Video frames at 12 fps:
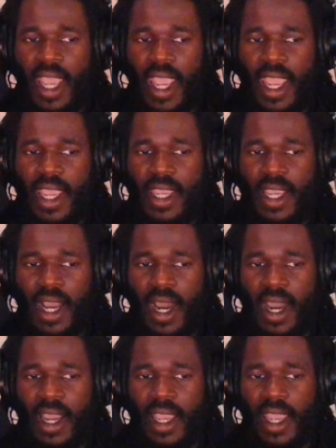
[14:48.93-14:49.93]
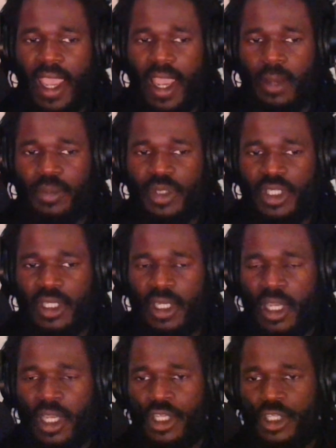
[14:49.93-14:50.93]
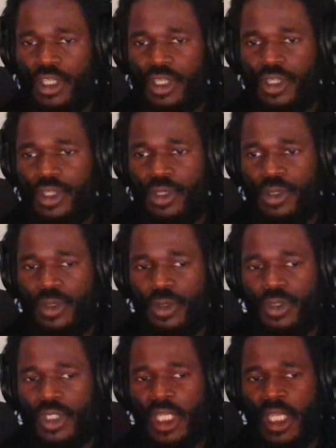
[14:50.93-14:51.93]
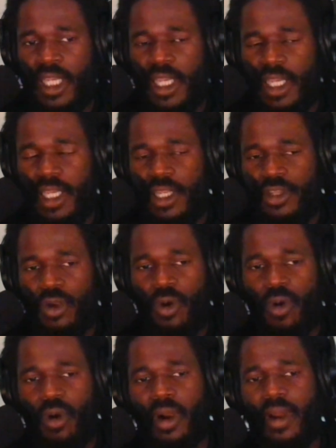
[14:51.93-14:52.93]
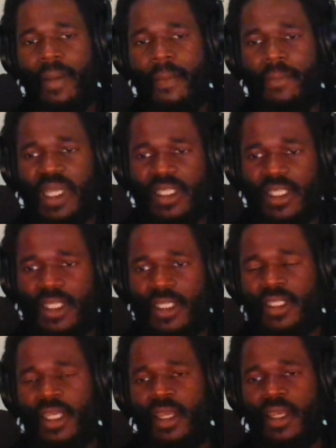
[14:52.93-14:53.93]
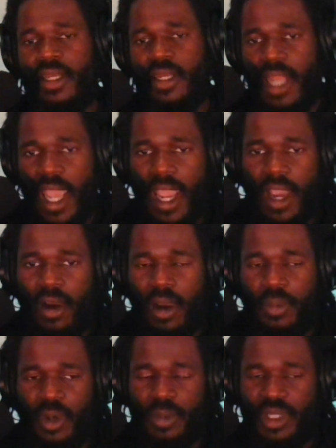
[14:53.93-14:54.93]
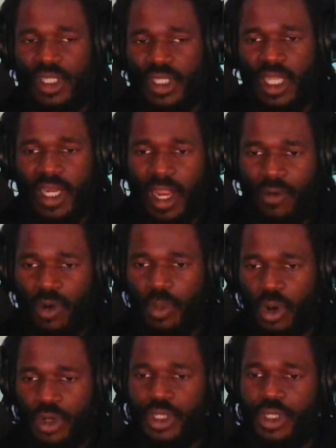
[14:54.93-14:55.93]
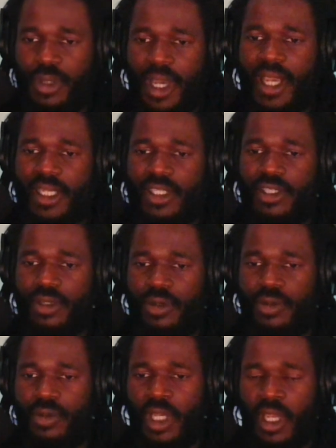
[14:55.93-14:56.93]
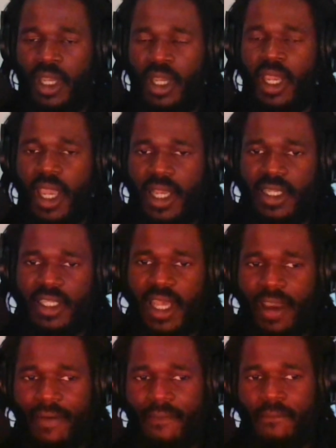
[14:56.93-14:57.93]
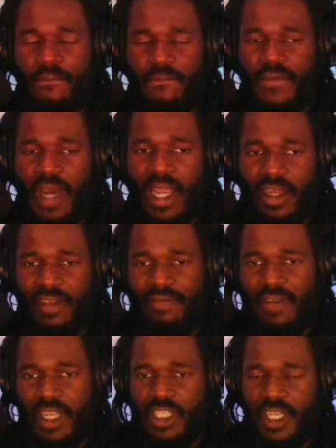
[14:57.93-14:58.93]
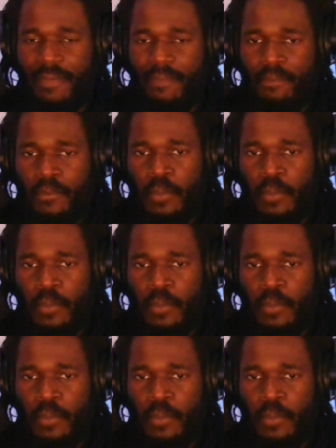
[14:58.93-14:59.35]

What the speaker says: AI apps to use in your business now. I'm going to be sending that report to you as soon as I finally finish it.